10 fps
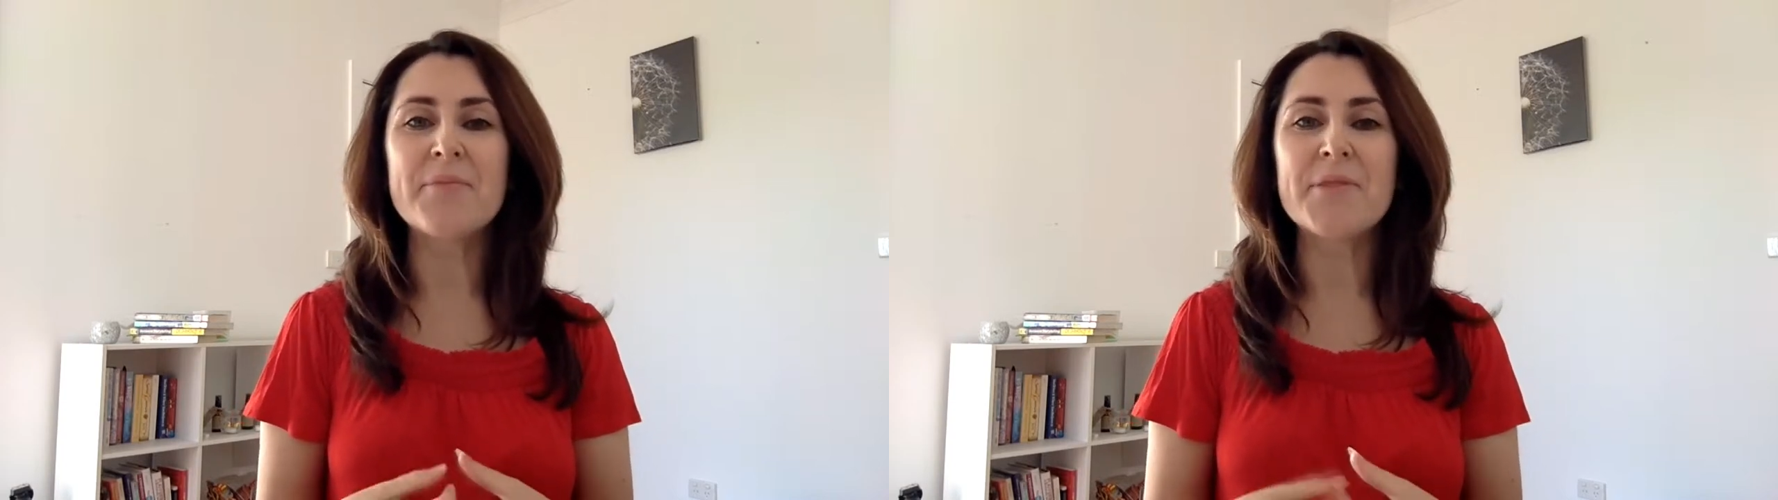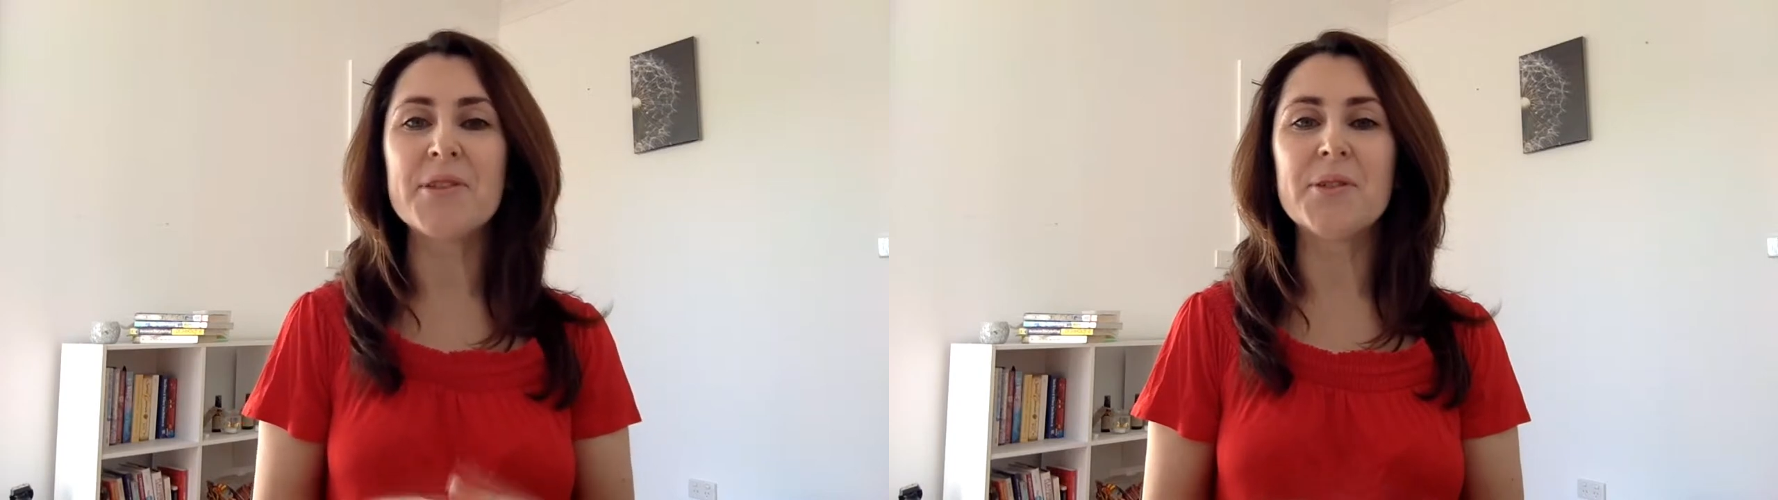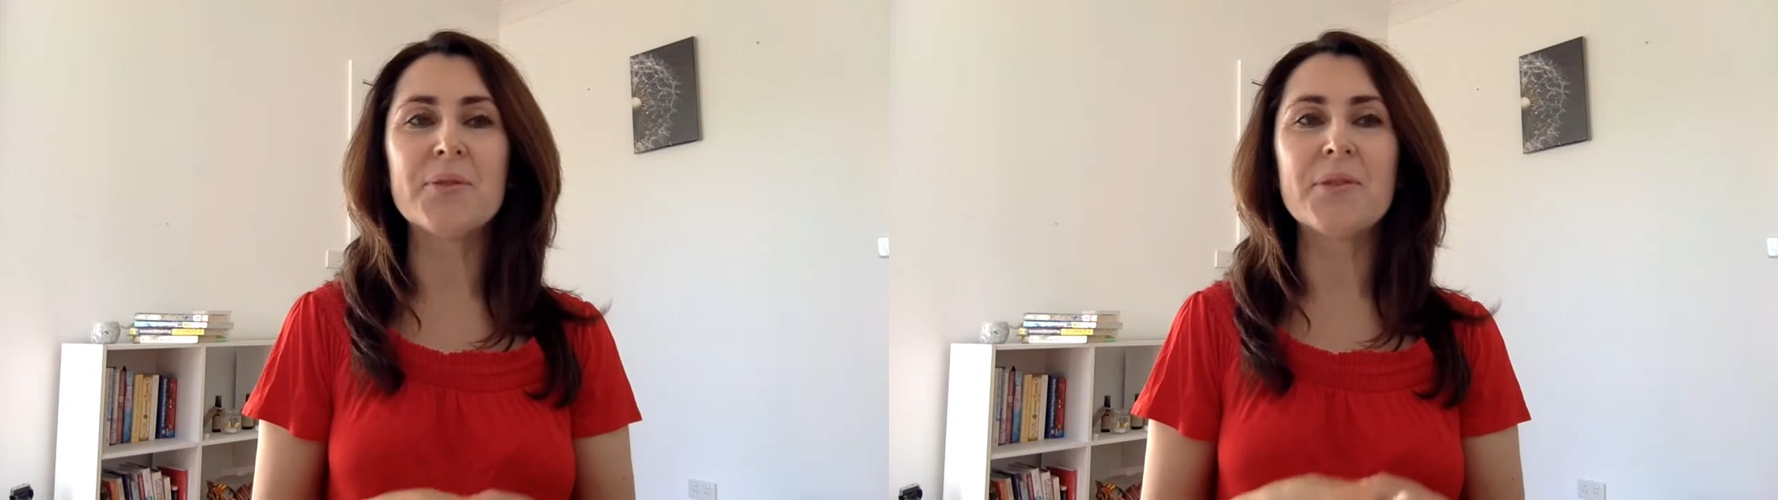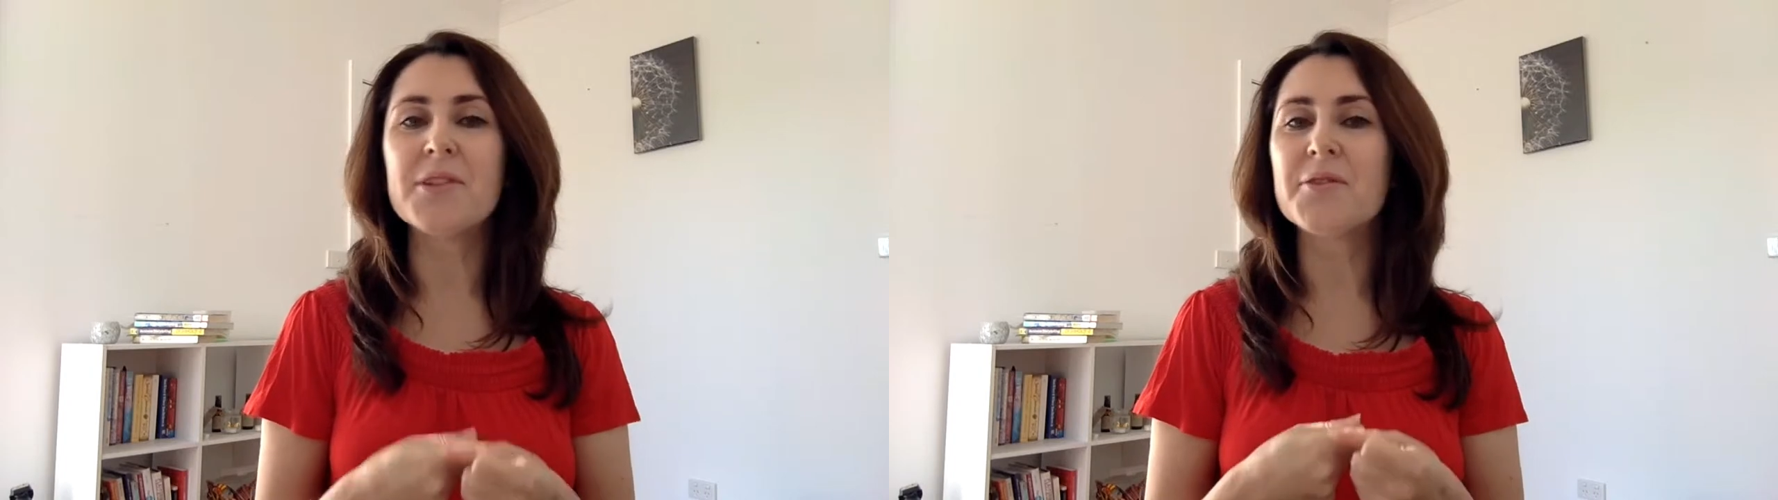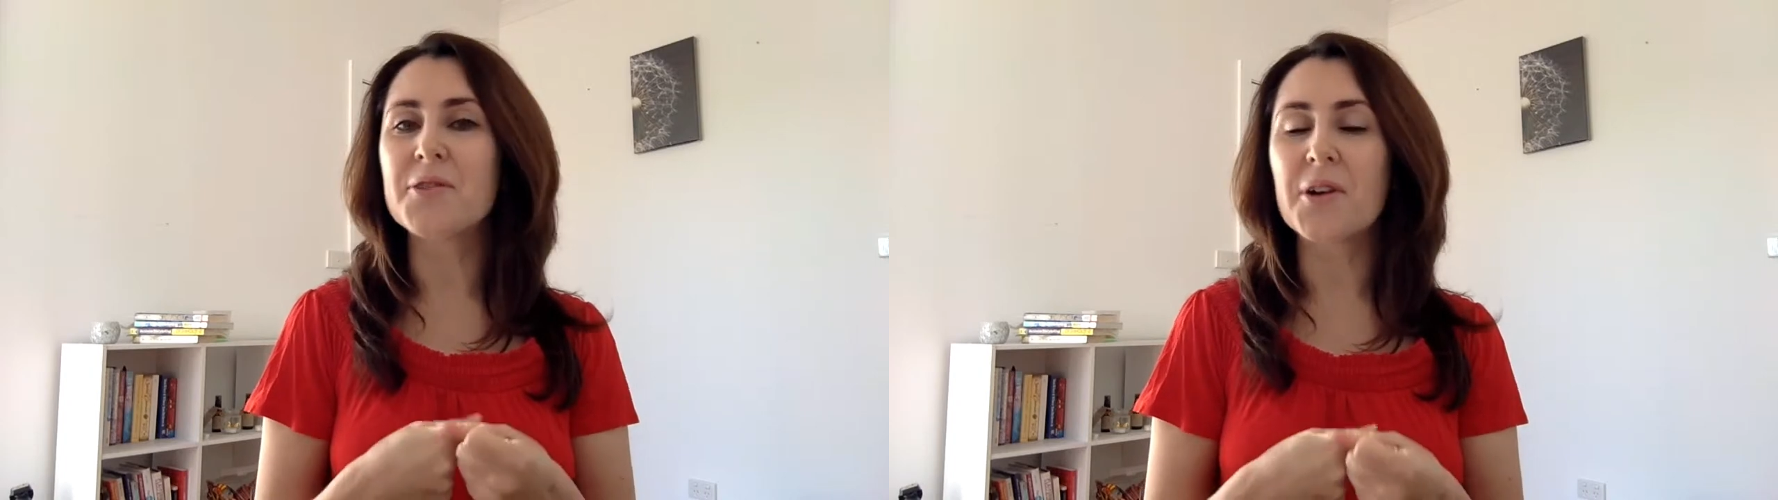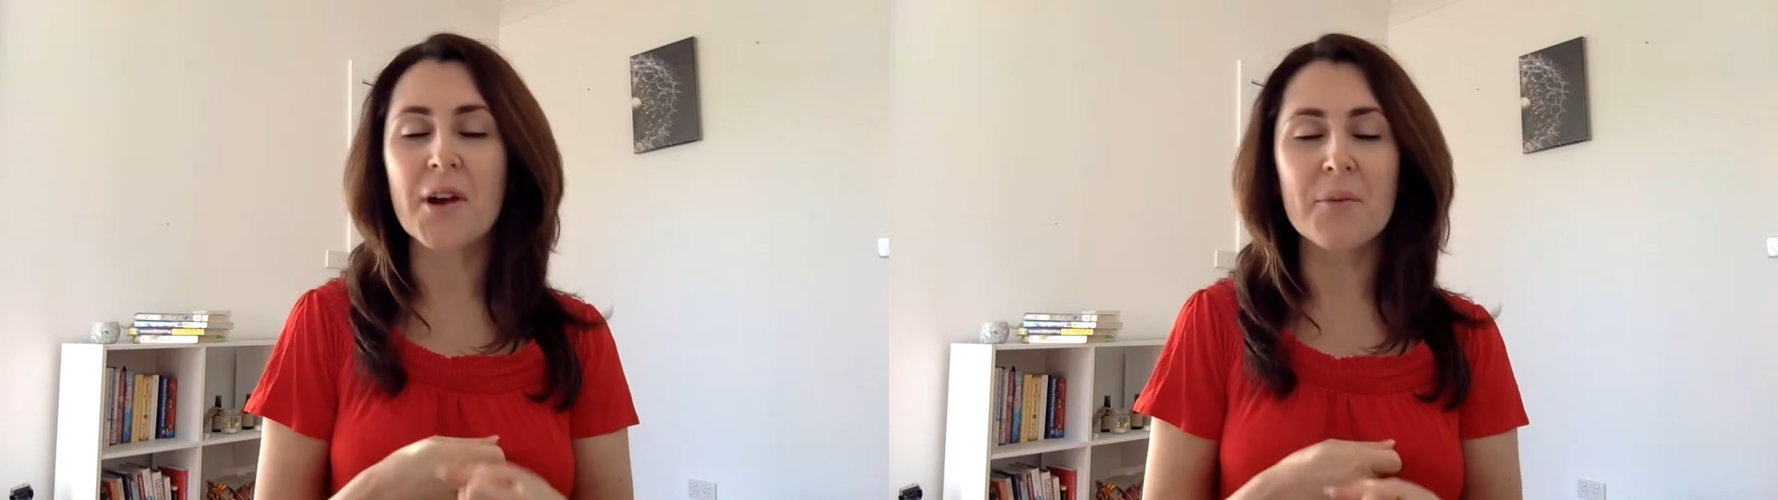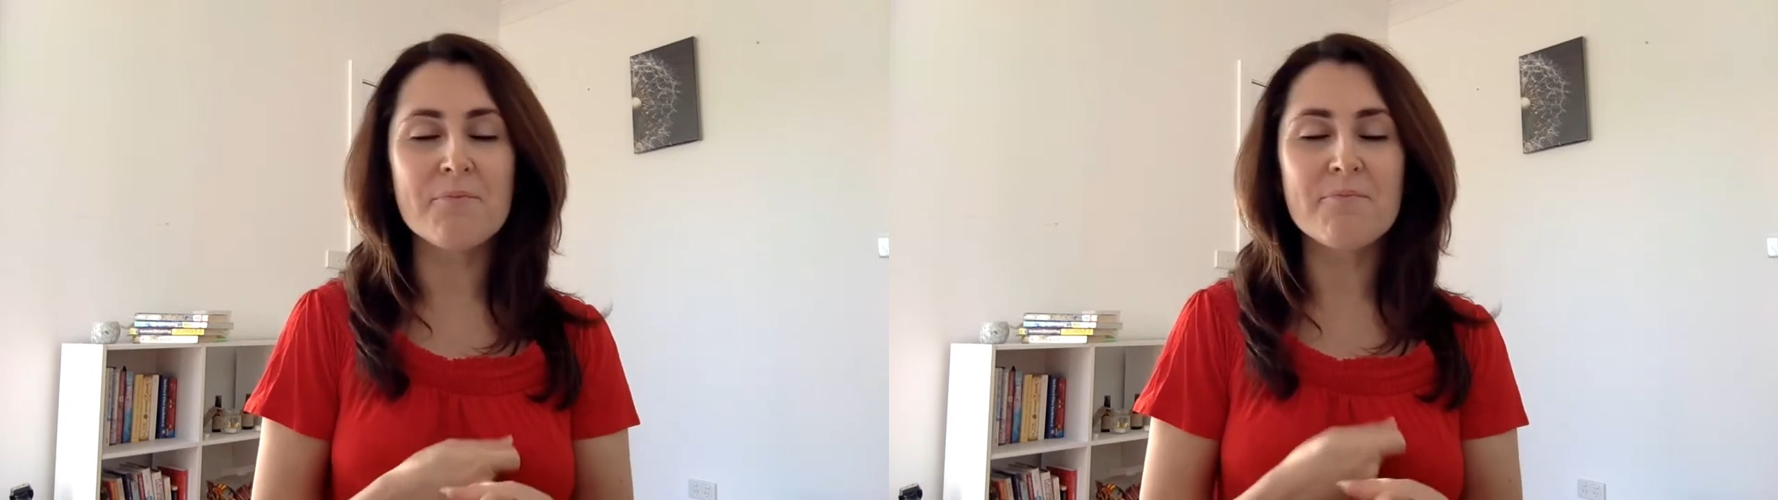you've got a